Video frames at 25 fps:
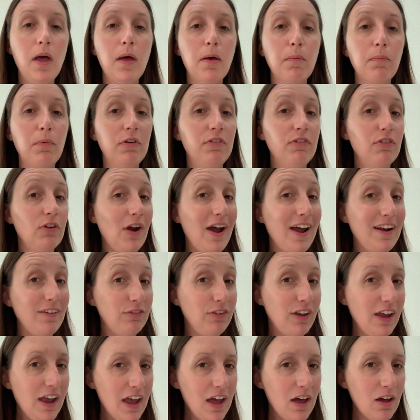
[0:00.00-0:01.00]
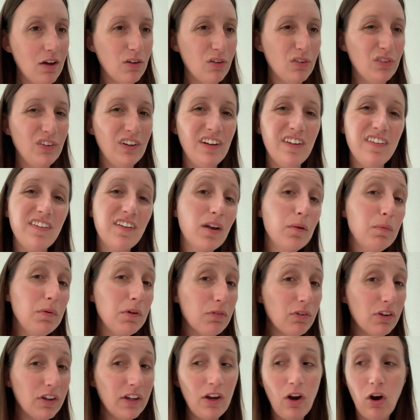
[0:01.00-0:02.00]
But if you're out of town, it's gonna be
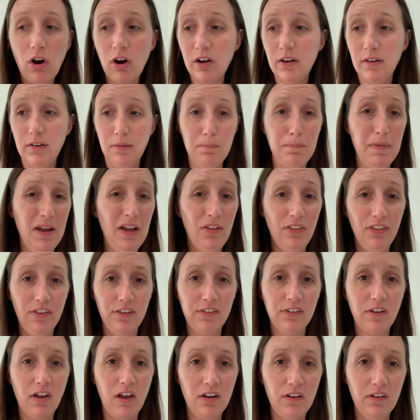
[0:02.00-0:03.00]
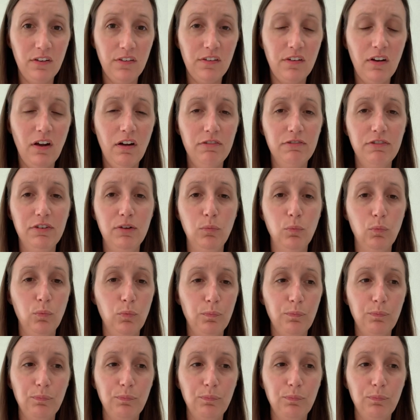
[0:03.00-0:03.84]
really hard to mail this kind of stuff, and